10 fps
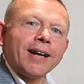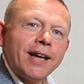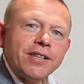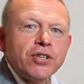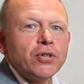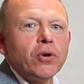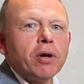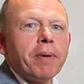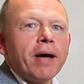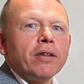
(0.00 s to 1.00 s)
like to talk
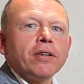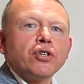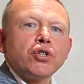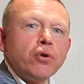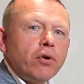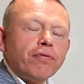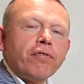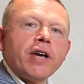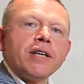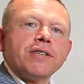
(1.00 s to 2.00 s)
about short
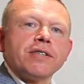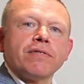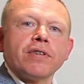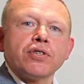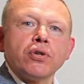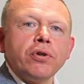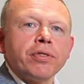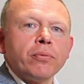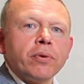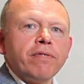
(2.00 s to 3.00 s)
phrases of the sort
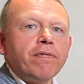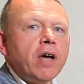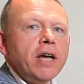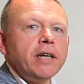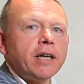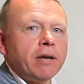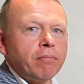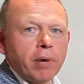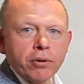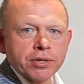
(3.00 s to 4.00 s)
that we find in
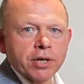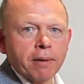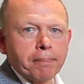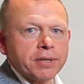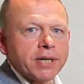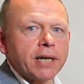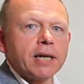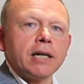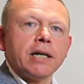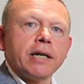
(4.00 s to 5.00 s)
Mozart
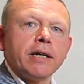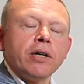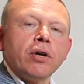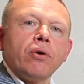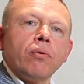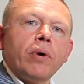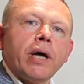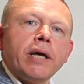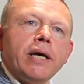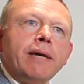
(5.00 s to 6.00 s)
particularly,
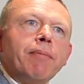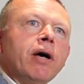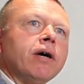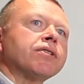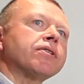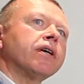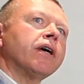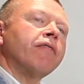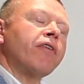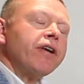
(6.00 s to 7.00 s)
where he marks
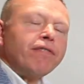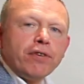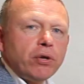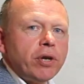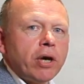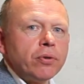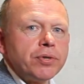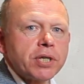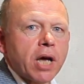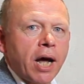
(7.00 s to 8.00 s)
very few
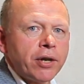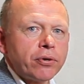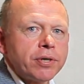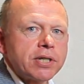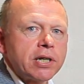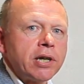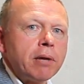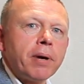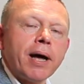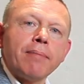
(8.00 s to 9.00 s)
notes under a slur,
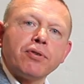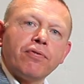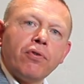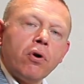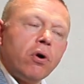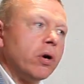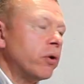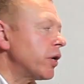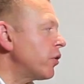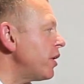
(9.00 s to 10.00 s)
perhaps 4, or it could